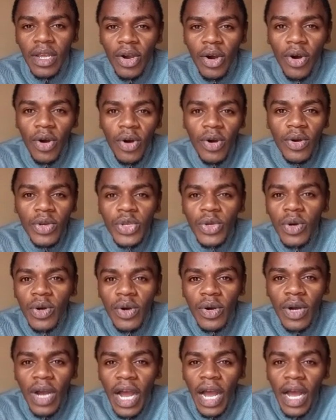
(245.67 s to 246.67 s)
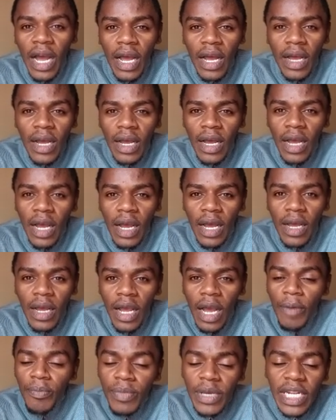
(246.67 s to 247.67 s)
or you are
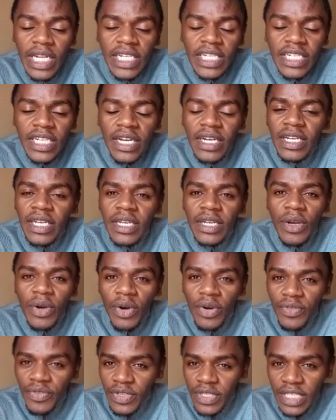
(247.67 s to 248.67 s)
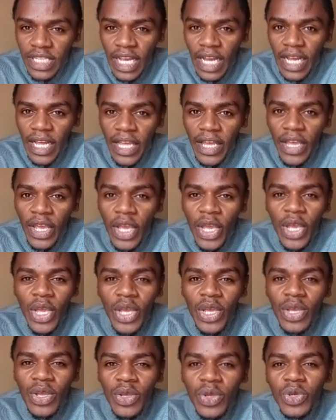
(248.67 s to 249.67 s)
a military officer.
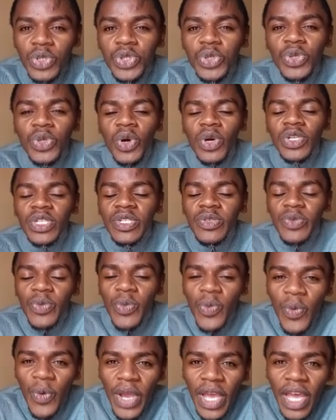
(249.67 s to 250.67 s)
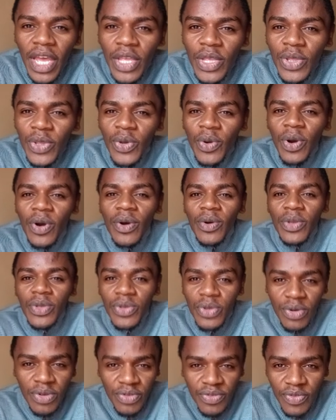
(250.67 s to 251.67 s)
You should not wear your
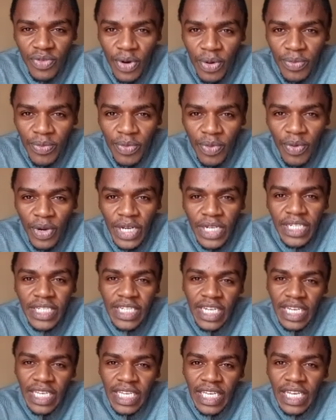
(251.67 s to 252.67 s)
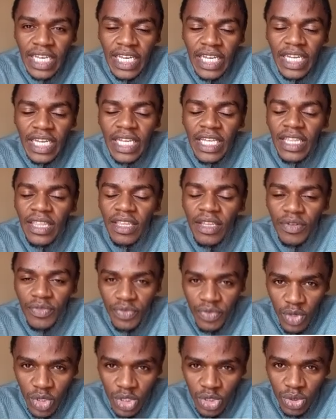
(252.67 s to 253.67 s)
uniform when taking the
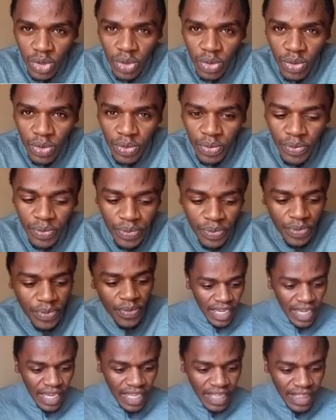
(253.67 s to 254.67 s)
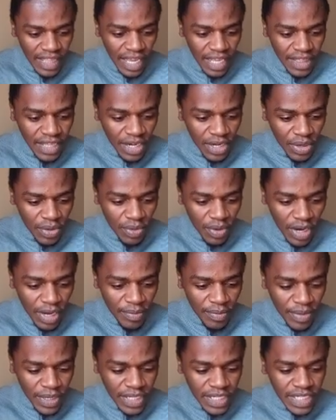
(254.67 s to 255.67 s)
photo. The other
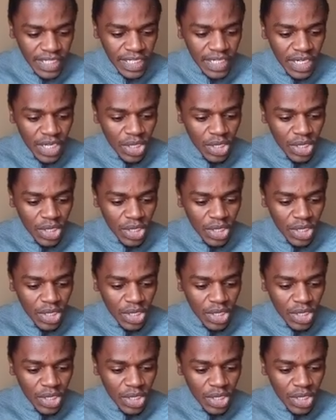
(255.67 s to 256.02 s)
requirement